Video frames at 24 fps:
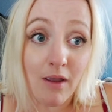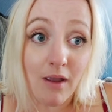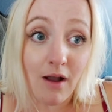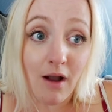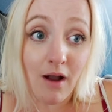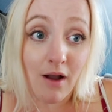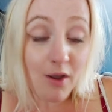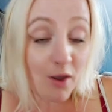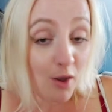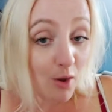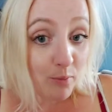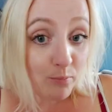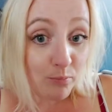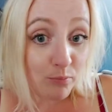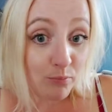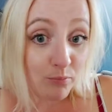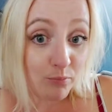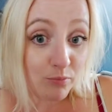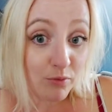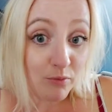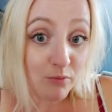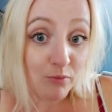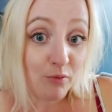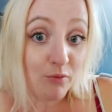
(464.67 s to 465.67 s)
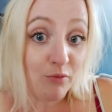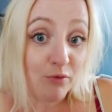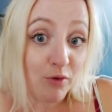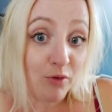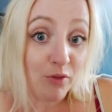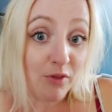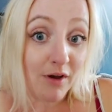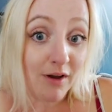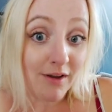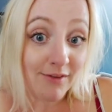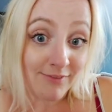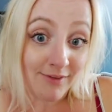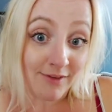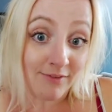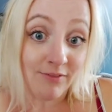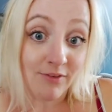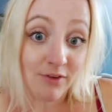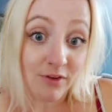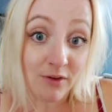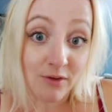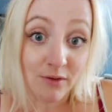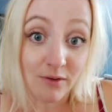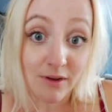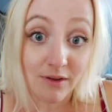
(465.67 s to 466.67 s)
hope the review that I've
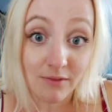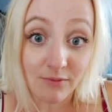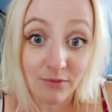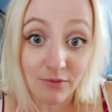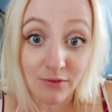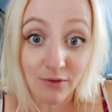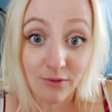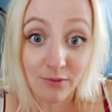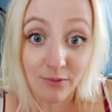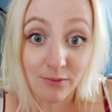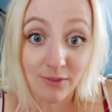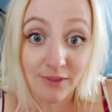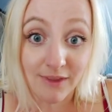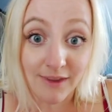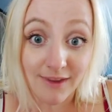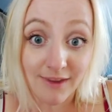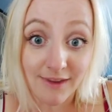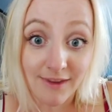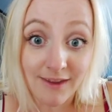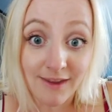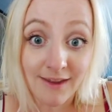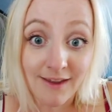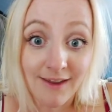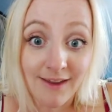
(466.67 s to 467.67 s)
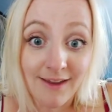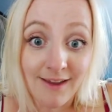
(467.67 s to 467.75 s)
given you gives you the